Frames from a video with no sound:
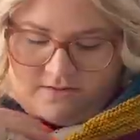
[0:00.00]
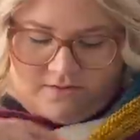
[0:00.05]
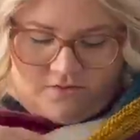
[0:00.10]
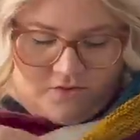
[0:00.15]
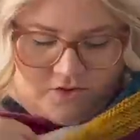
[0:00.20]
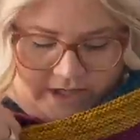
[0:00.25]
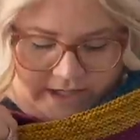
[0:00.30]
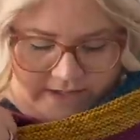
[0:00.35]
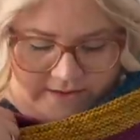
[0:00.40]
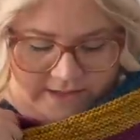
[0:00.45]

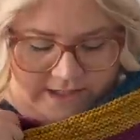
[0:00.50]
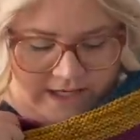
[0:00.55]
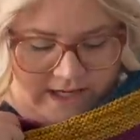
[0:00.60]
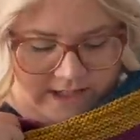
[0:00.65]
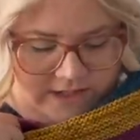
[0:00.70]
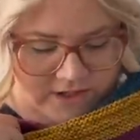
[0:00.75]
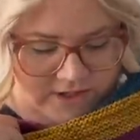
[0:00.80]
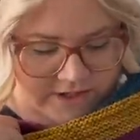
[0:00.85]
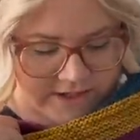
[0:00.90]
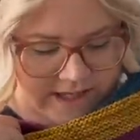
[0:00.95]
Or did I
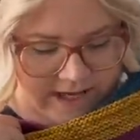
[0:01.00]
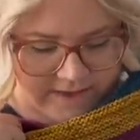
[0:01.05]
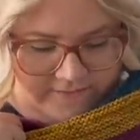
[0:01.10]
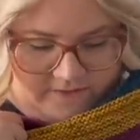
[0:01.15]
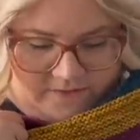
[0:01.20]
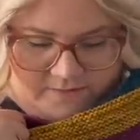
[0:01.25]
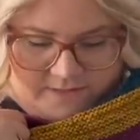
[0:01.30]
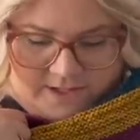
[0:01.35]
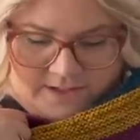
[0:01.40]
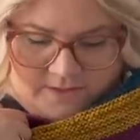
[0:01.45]
just have
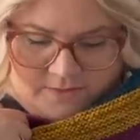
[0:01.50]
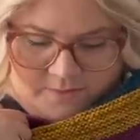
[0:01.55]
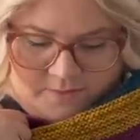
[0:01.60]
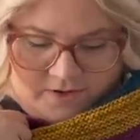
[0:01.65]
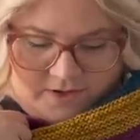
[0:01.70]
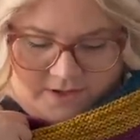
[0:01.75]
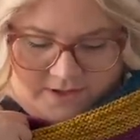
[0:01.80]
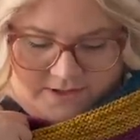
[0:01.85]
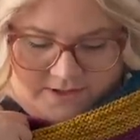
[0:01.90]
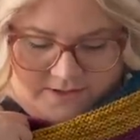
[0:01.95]
the middle
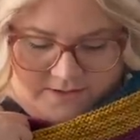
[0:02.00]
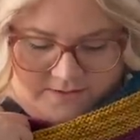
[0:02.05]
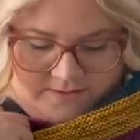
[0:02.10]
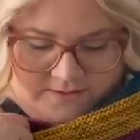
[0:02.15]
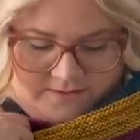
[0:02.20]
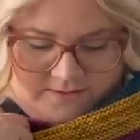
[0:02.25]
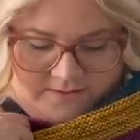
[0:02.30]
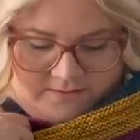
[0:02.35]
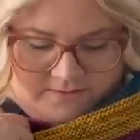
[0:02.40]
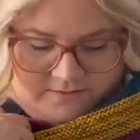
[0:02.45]
part?
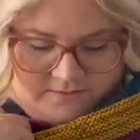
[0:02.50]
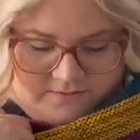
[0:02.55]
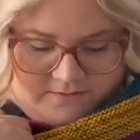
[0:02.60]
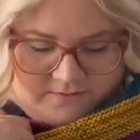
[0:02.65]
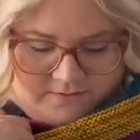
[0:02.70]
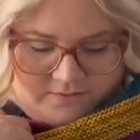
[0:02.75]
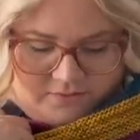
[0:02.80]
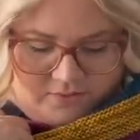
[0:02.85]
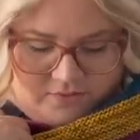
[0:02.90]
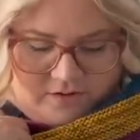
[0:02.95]

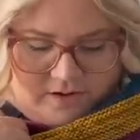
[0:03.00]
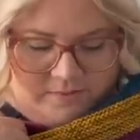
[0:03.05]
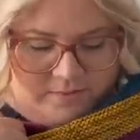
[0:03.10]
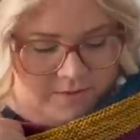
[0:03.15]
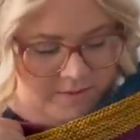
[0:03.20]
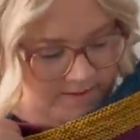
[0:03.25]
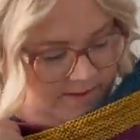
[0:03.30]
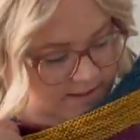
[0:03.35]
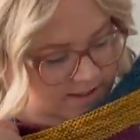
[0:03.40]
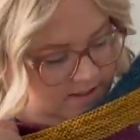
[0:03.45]

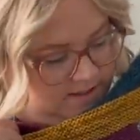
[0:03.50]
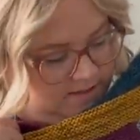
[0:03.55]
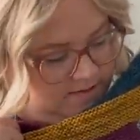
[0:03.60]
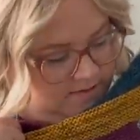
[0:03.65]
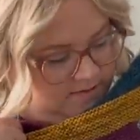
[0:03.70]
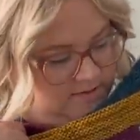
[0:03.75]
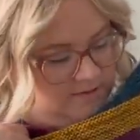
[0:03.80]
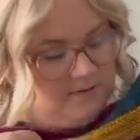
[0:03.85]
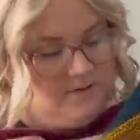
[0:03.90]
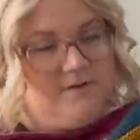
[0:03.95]
Probably.
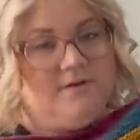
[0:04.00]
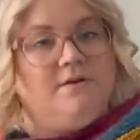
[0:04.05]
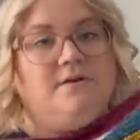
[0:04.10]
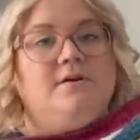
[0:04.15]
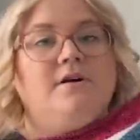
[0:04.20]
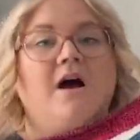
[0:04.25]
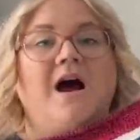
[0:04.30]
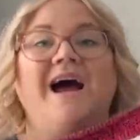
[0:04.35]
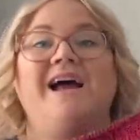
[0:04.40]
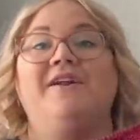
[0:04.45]

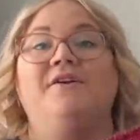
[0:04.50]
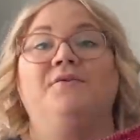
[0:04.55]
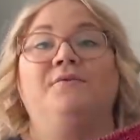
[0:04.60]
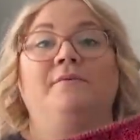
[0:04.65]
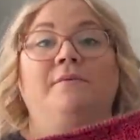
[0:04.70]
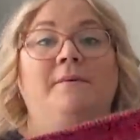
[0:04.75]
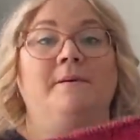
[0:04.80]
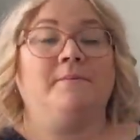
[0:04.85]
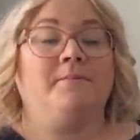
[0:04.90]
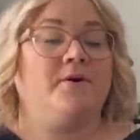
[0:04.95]
I don't
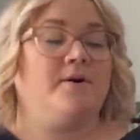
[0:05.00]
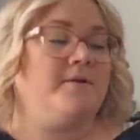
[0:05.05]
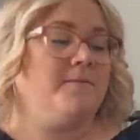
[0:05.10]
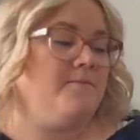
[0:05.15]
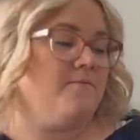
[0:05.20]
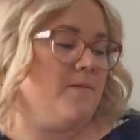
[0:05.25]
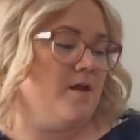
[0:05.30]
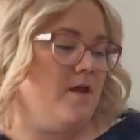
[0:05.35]
remember.